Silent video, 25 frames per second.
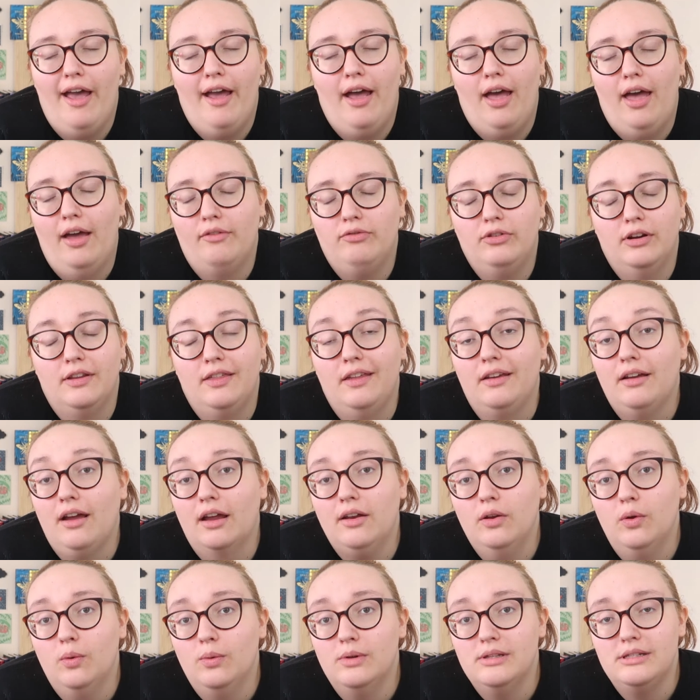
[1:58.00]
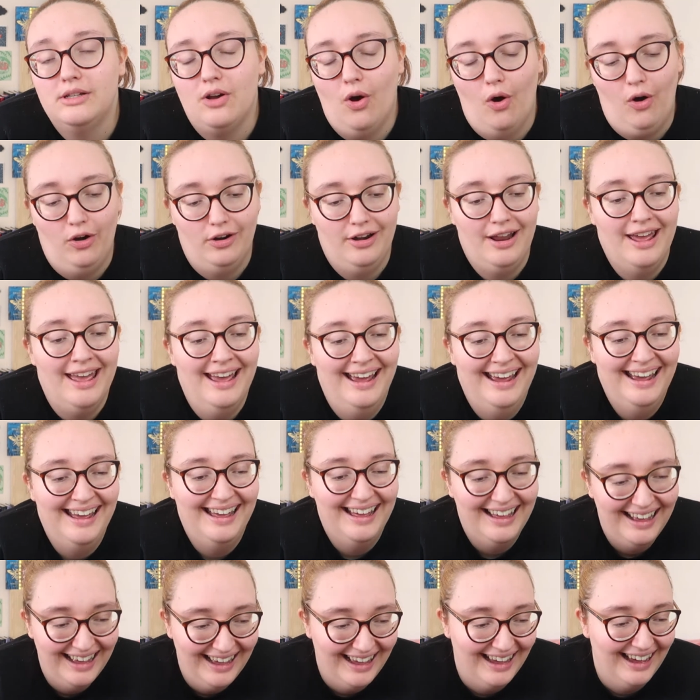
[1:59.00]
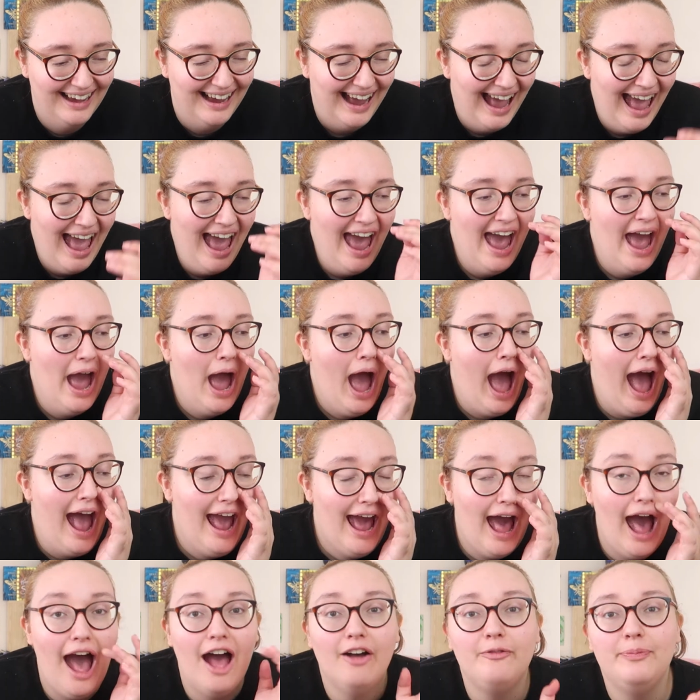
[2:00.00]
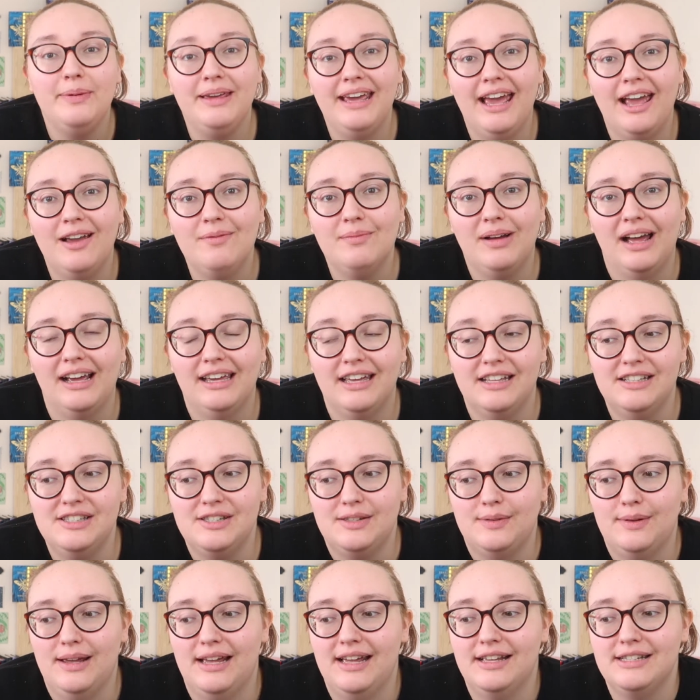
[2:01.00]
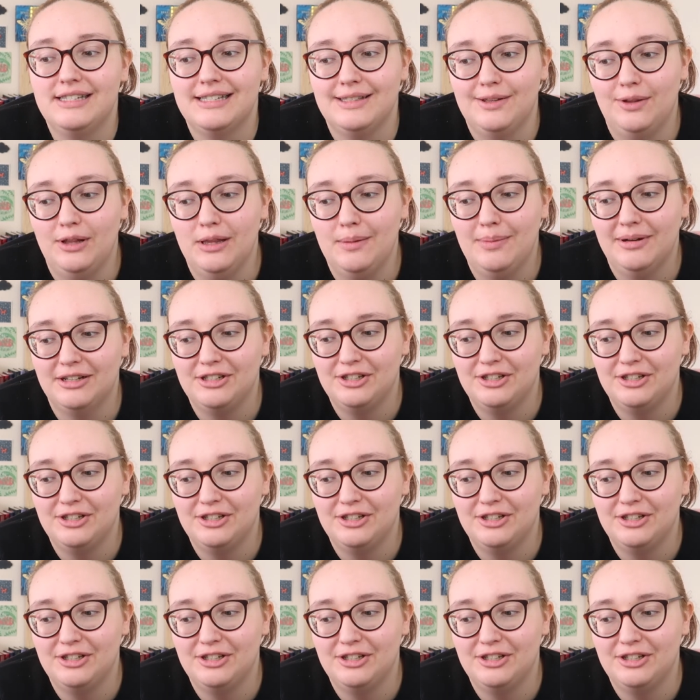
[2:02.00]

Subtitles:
everything I know is gone. I have been getting back into it slowly but